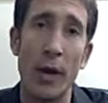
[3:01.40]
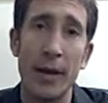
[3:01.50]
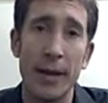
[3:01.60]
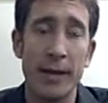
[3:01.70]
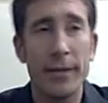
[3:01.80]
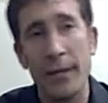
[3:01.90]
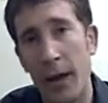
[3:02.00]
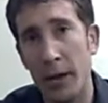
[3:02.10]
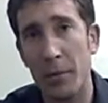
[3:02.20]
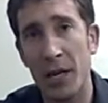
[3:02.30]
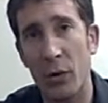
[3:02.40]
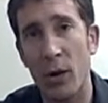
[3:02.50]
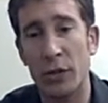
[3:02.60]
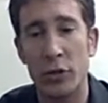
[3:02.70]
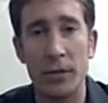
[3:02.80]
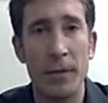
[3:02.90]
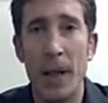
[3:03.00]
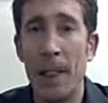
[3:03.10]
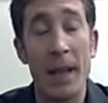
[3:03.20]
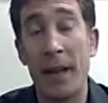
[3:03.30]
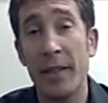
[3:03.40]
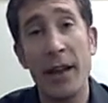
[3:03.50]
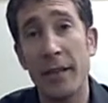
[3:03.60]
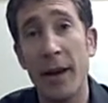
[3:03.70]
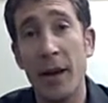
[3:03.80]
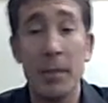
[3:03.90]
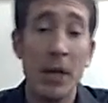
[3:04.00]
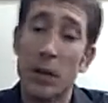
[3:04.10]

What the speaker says: it. It's not going to be a question. And at that time,